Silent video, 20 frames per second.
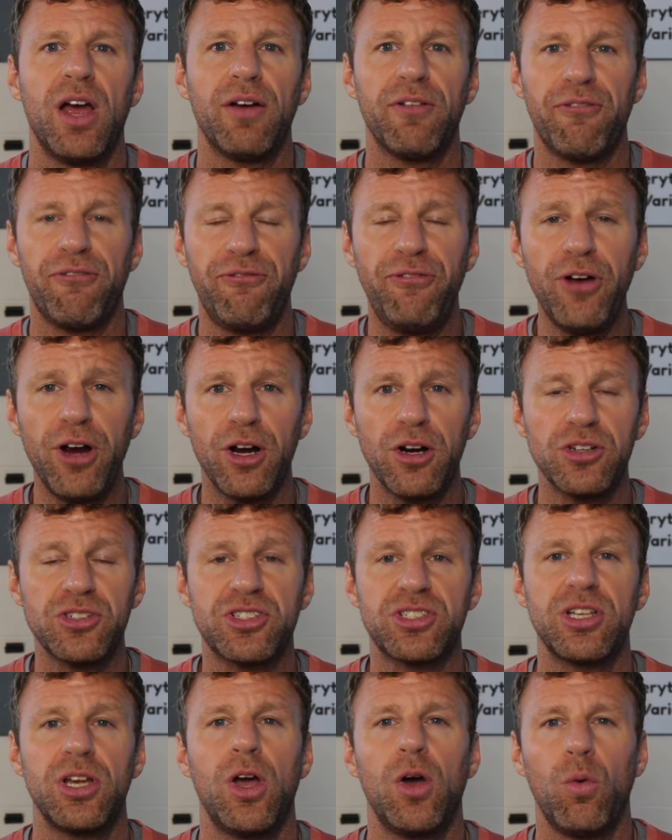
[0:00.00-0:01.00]

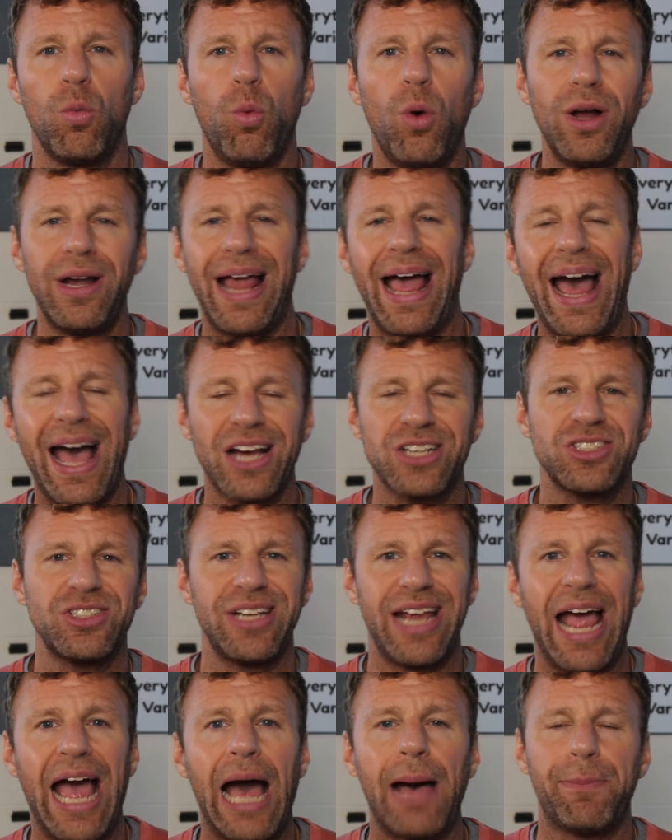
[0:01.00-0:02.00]
First, what
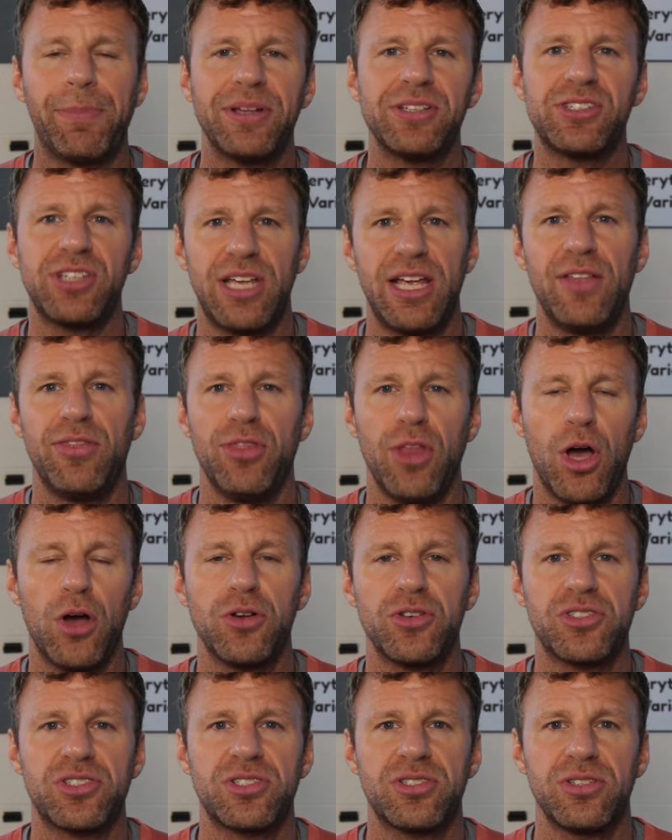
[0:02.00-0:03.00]
actually happens in
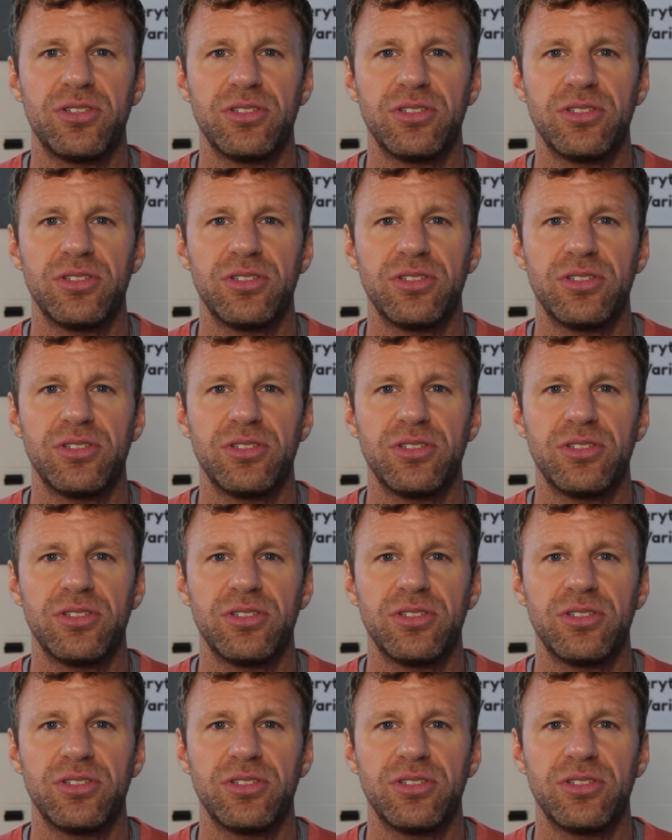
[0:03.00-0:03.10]
those